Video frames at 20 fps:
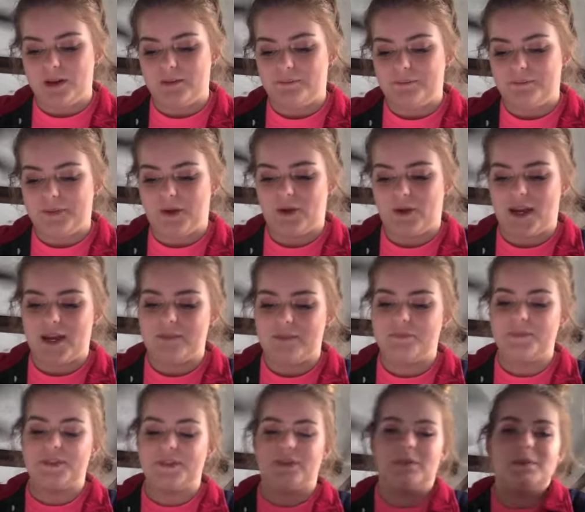the
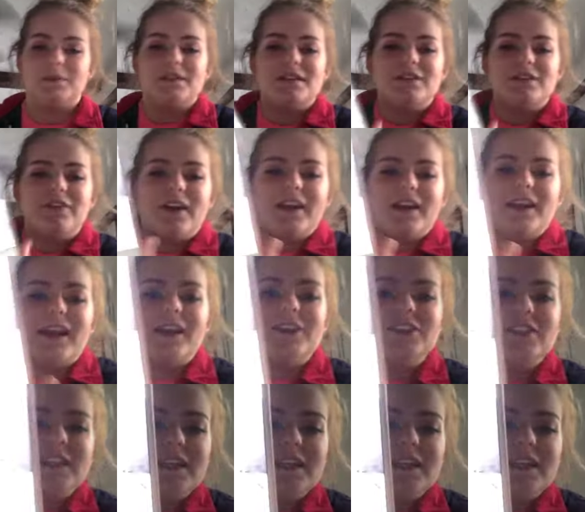angry one,